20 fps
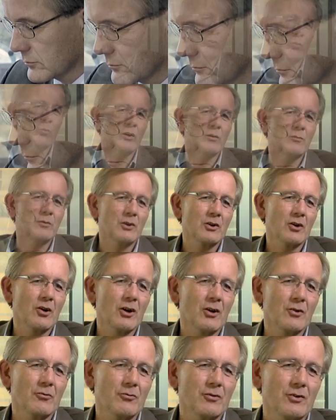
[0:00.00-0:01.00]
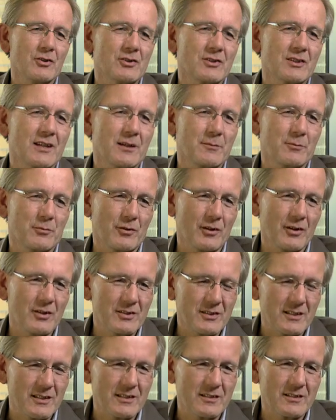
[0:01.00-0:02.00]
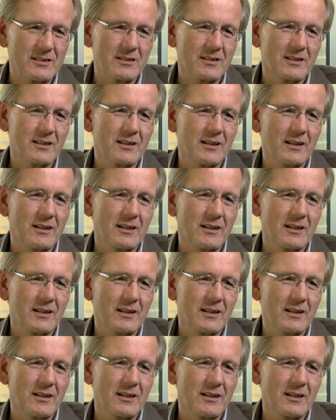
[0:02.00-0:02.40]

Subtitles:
men and women going through the same process